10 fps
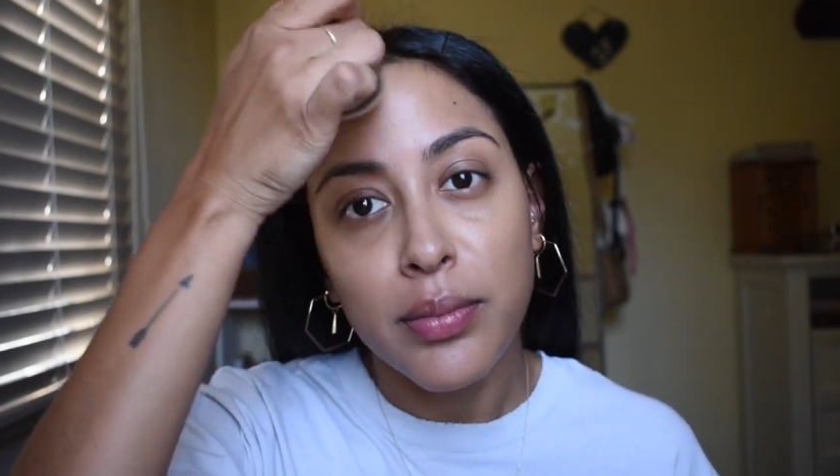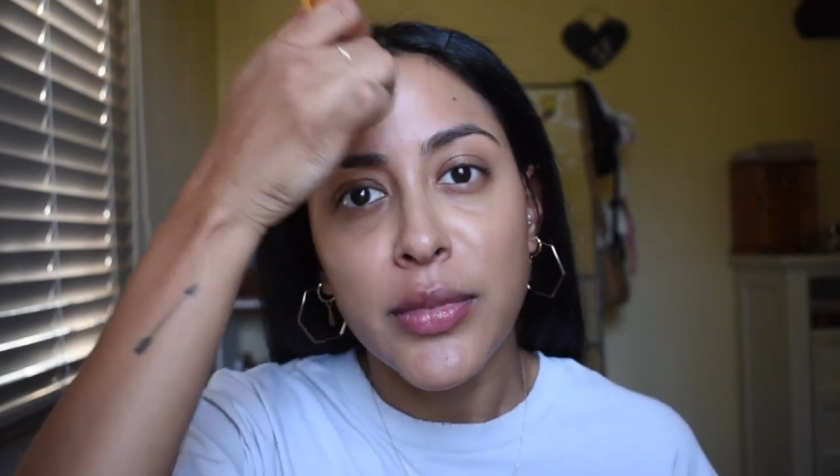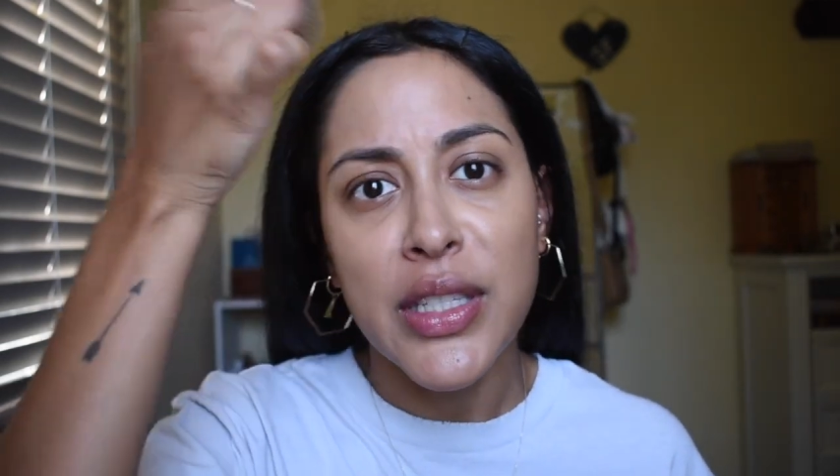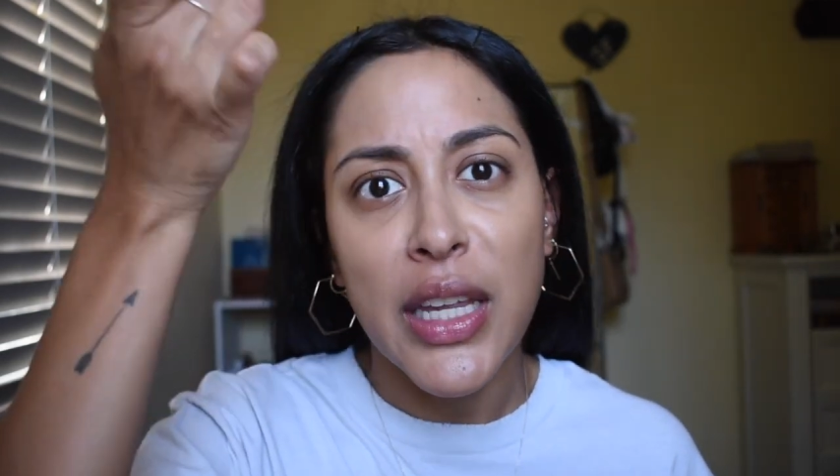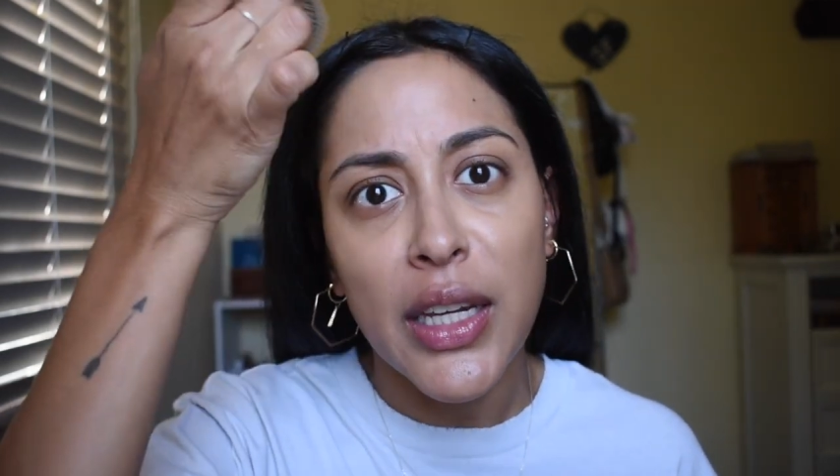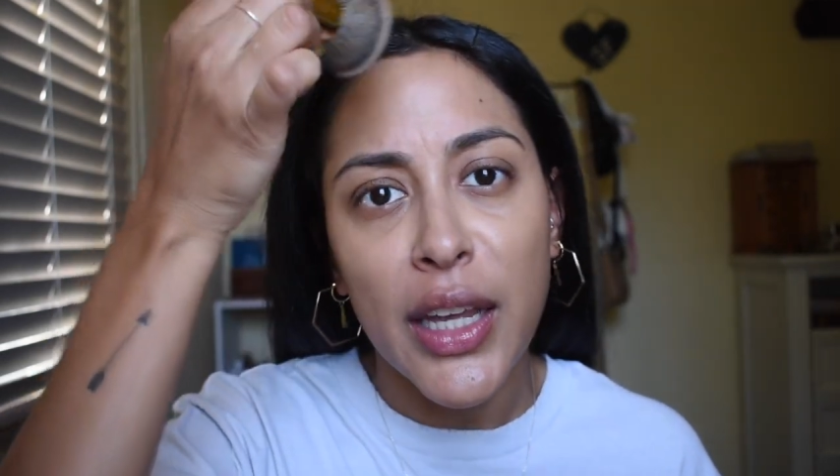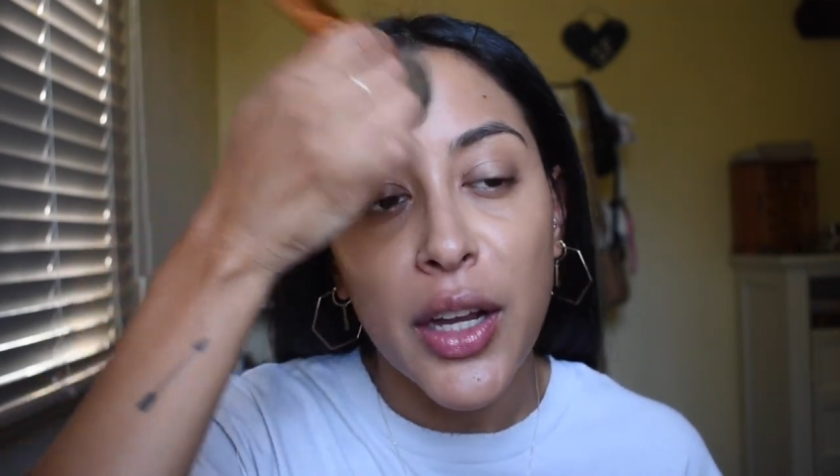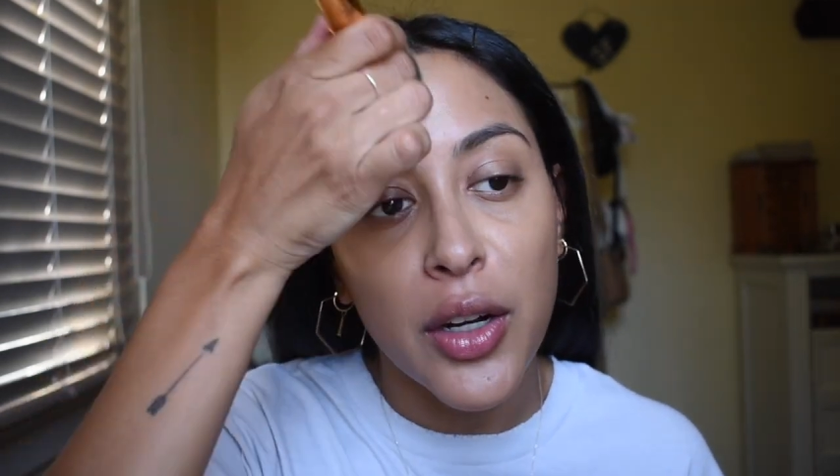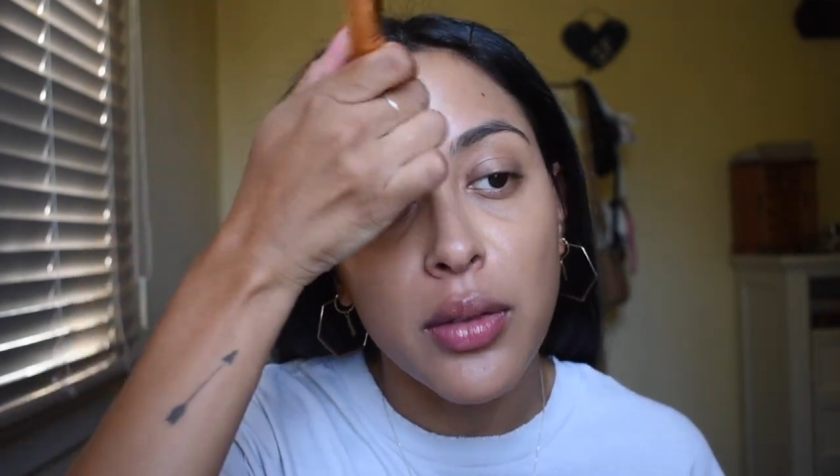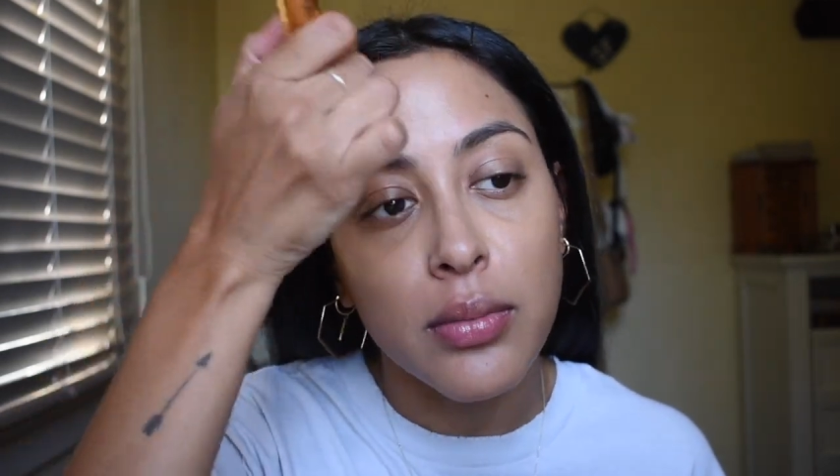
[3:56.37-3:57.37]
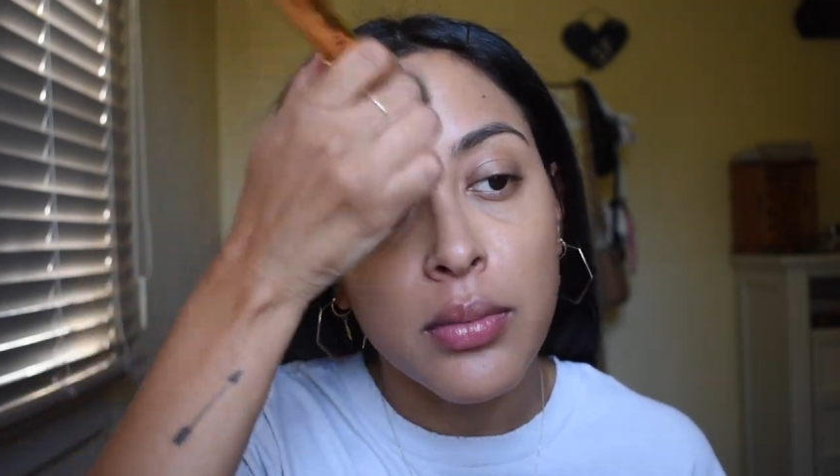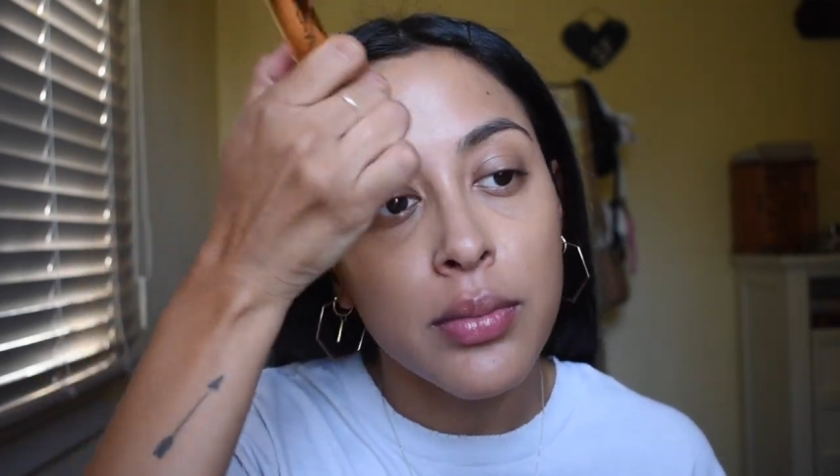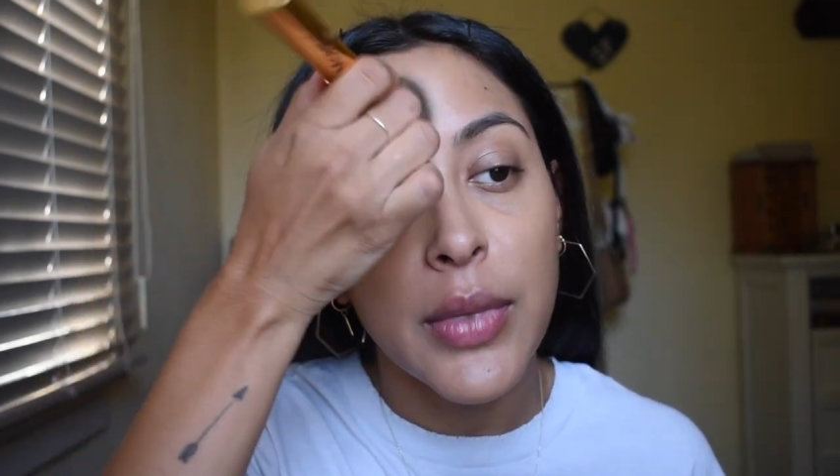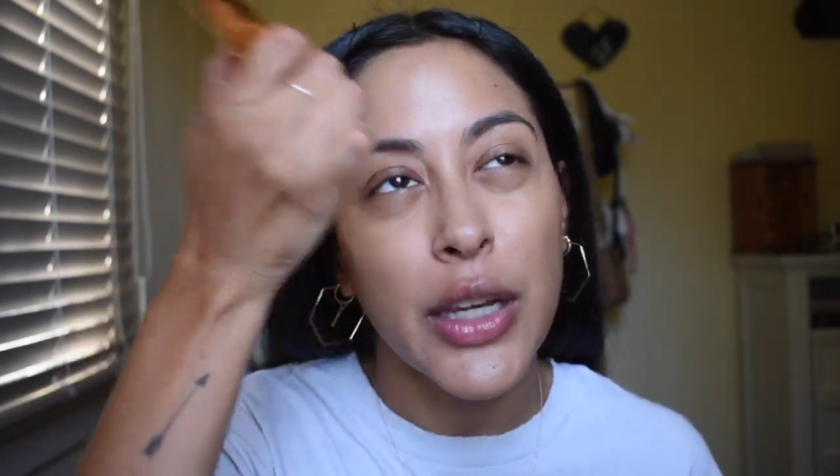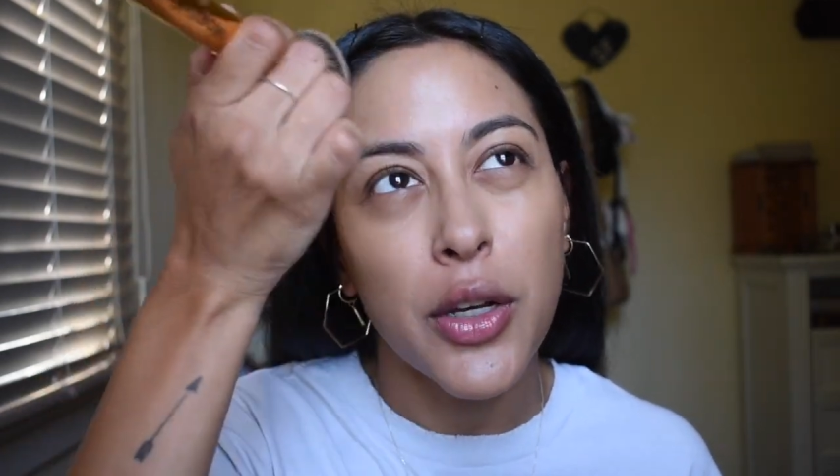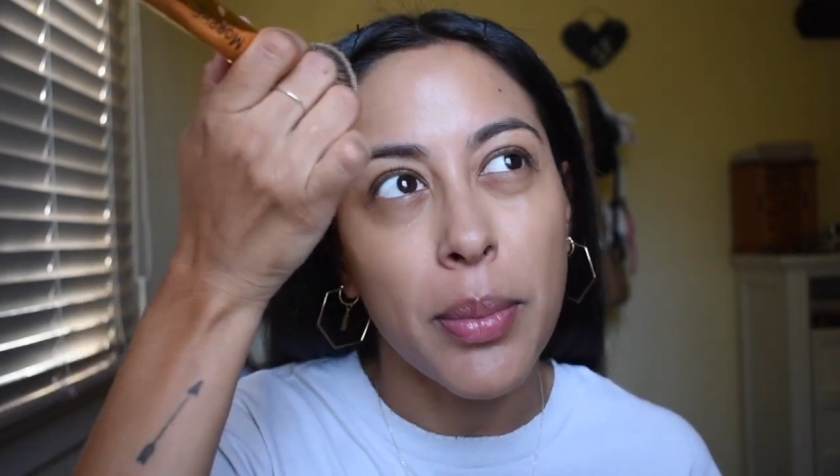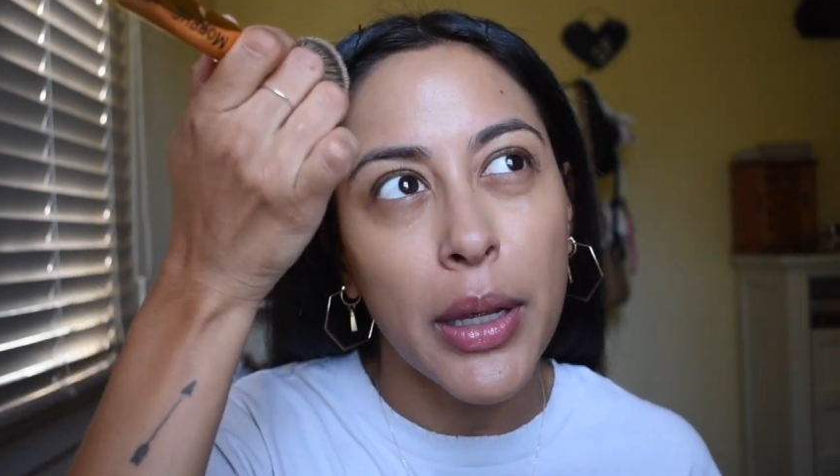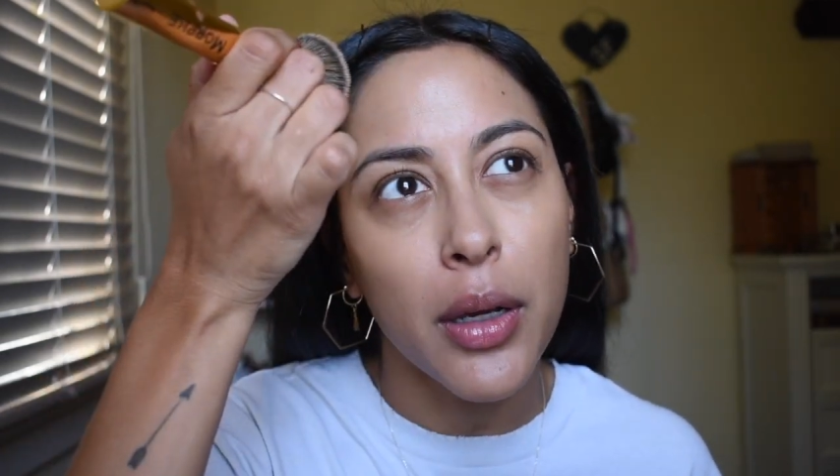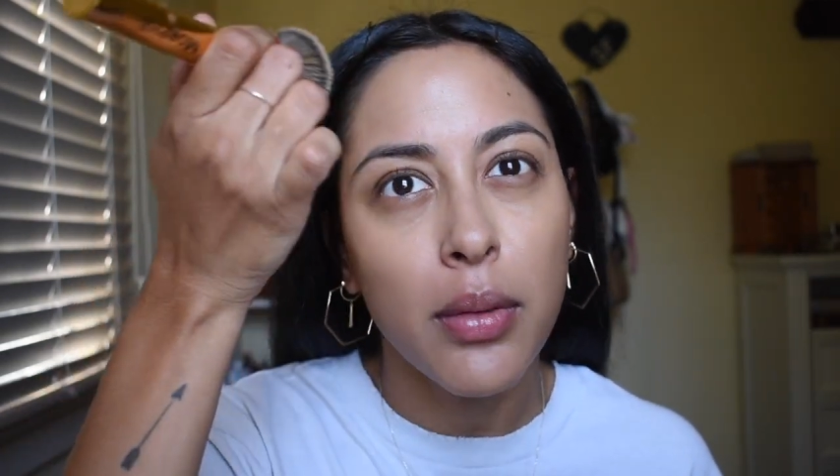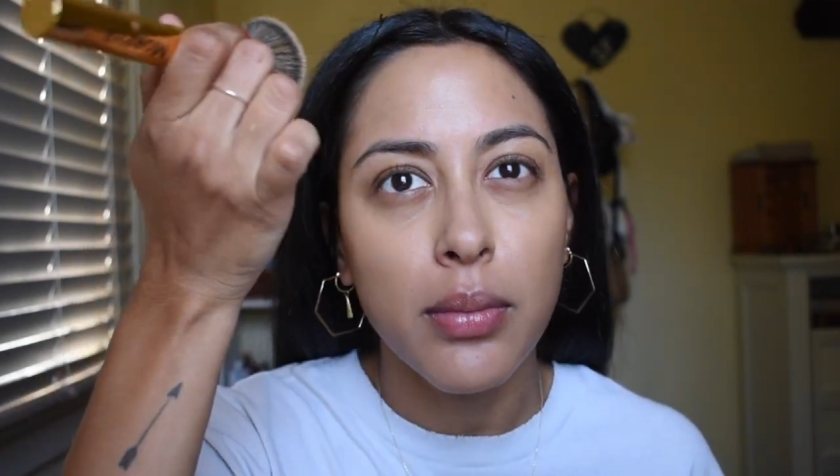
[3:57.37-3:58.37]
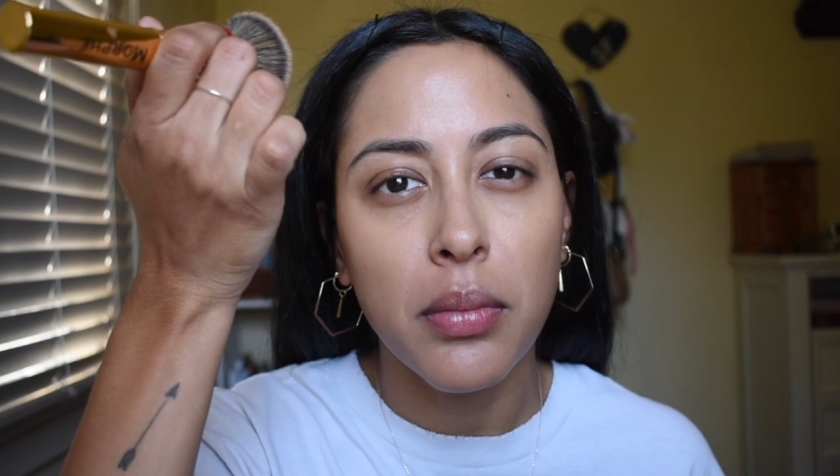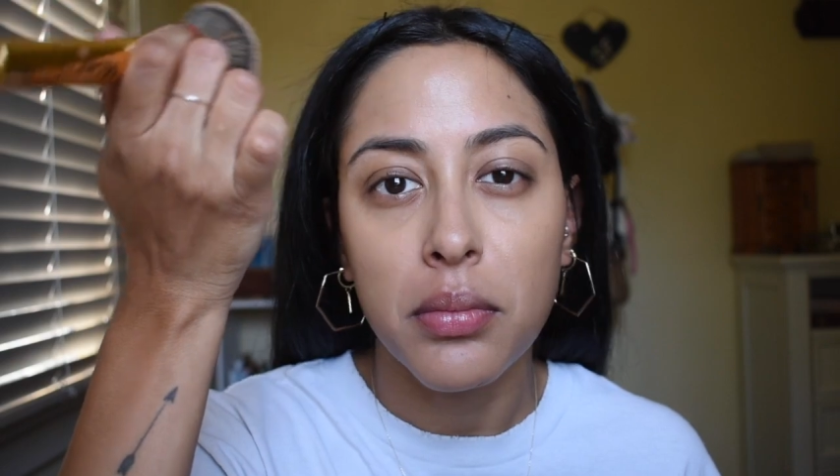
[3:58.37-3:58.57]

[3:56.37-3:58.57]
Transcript: skincare in your makeup.